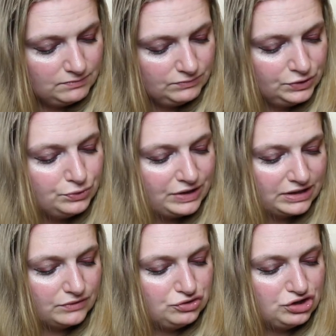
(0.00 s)
you
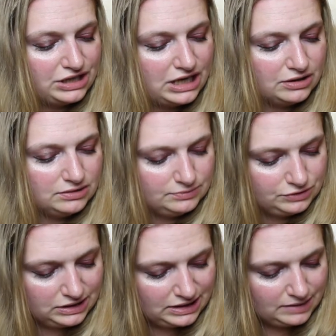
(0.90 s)
think of Chanel. I'm
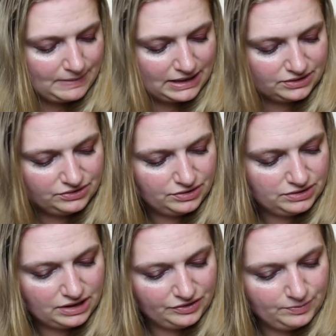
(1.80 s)
trying to get it back into the
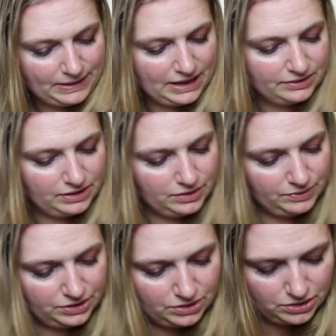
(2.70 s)
dust bag.
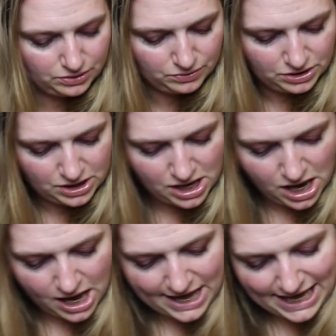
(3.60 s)
There go.
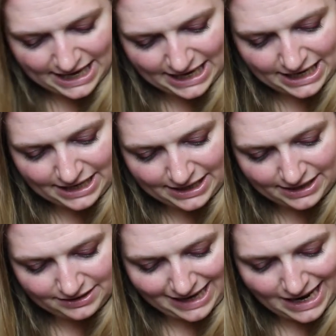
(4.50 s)

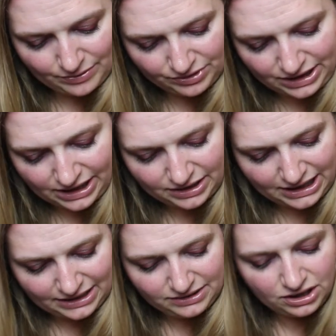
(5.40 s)
And I will get
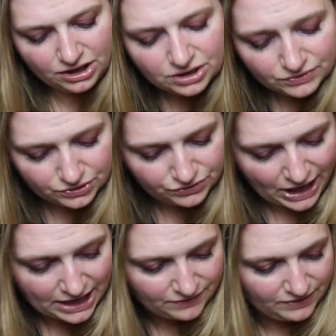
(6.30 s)
a ton of use
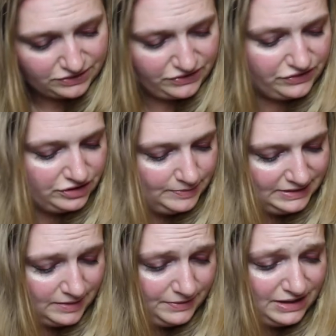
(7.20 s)
out of it. This is going to be
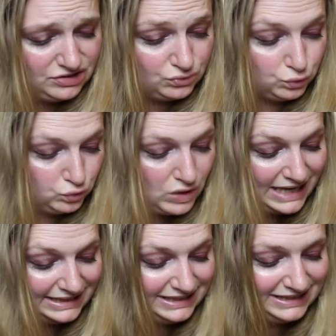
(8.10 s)
something that just
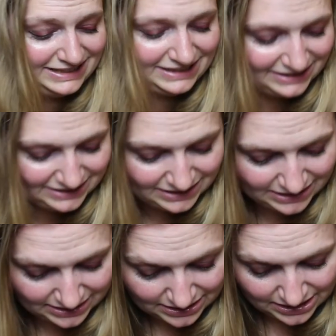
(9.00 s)
rots.
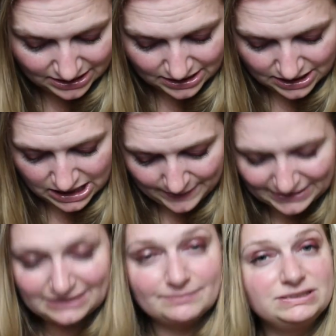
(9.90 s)
I
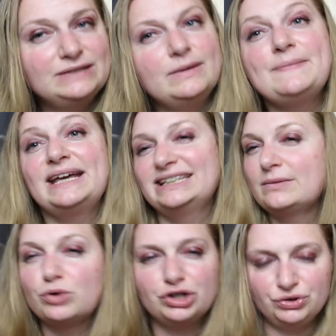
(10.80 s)
mean, some of my bags
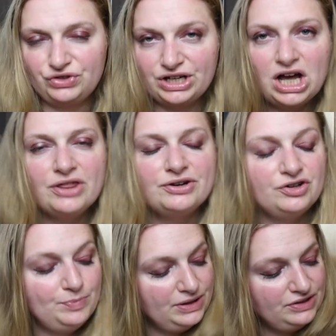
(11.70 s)
get more use than
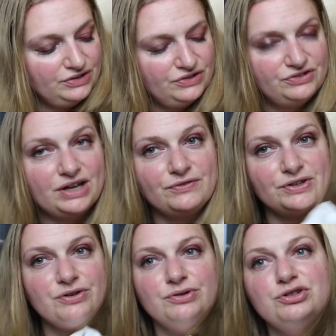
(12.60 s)
others, but this is
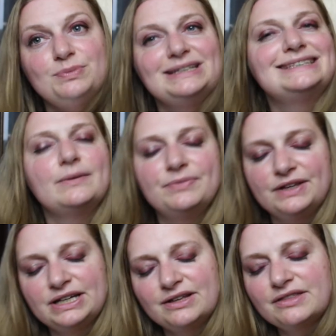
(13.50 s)
definitely going to be
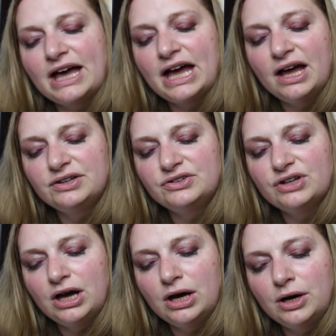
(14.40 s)
something that
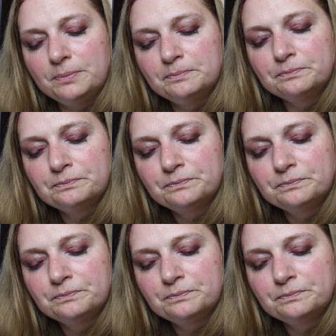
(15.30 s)
um,